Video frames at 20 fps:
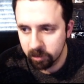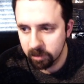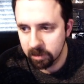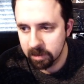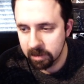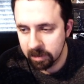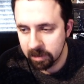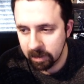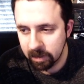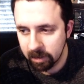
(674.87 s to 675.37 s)

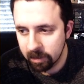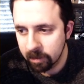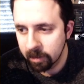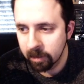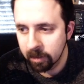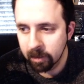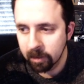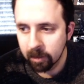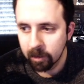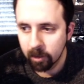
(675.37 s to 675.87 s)
instead.
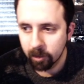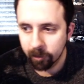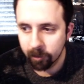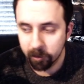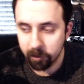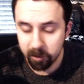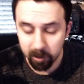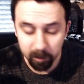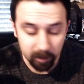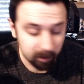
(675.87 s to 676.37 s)

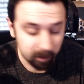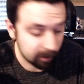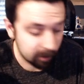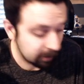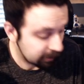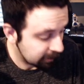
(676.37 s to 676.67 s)
There's a, at